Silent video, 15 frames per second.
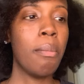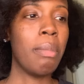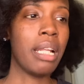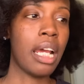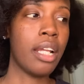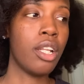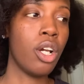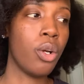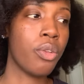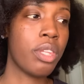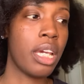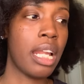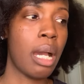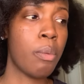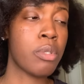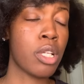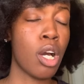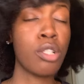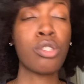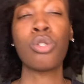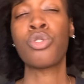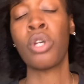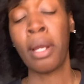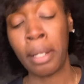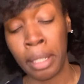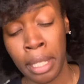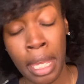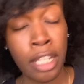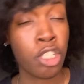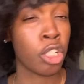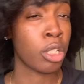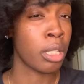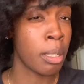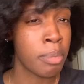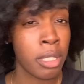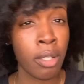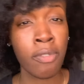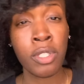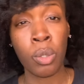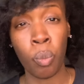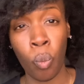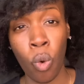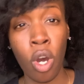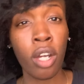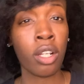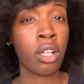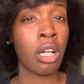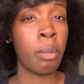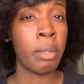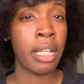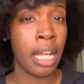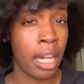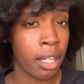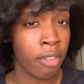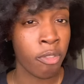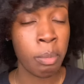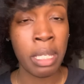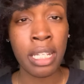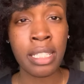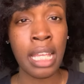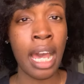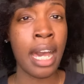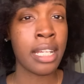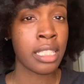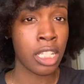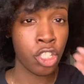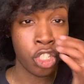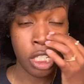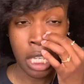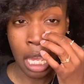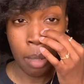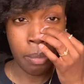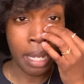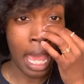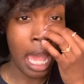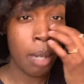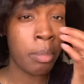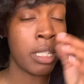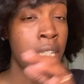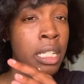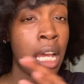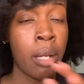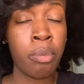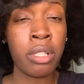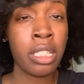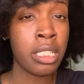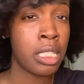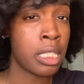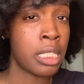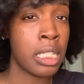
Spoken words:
But I know that I was also trying to catch a glimpse of some water coming out of Mia's eyes, because she kept dabbing and I really just